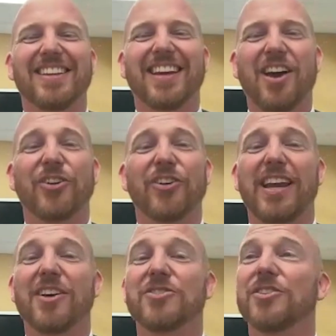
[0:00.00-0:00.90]
the Calgary
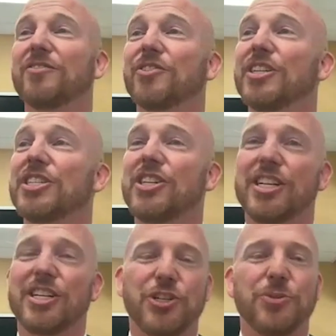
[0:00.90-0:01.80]
Council of
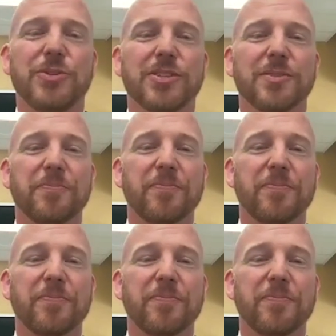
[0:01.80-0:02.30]
Christian and Jews.